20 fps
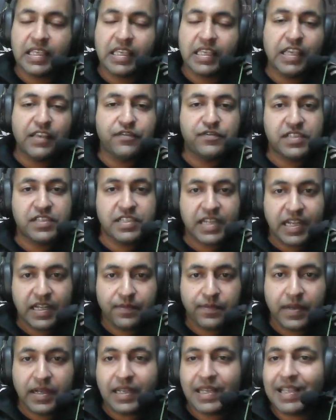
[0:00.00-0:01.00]
the if
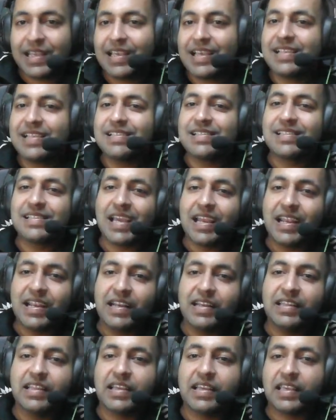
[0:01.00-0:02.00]
statement
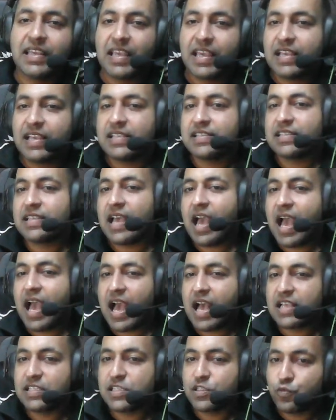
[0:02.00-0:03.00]
inside the case
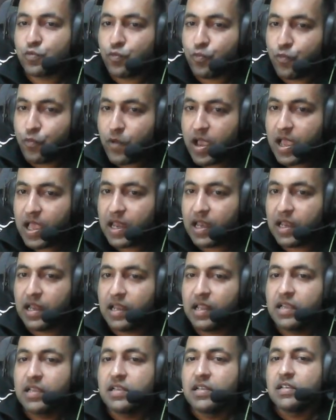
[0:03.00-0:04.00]
as well.
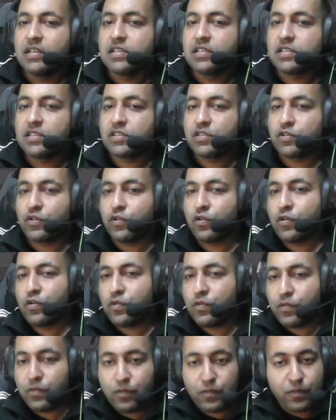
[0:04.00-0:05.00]

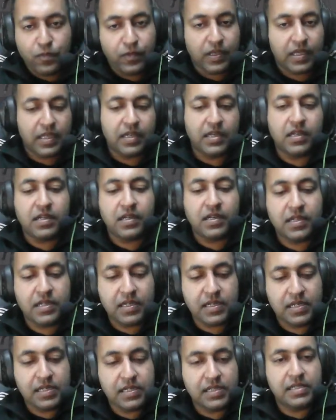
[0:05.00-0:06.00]
So we can
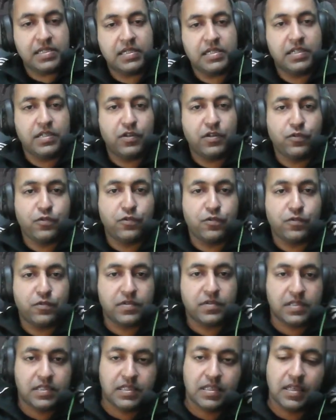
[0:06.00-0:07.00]
do
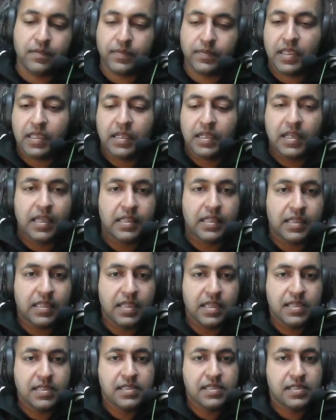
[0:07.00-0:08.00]
something like
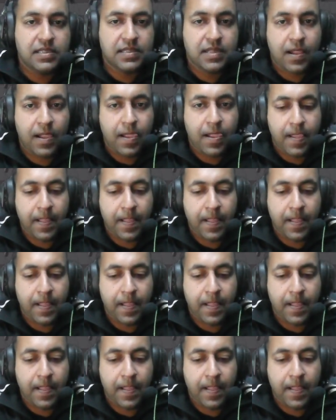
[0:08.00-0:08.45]
this.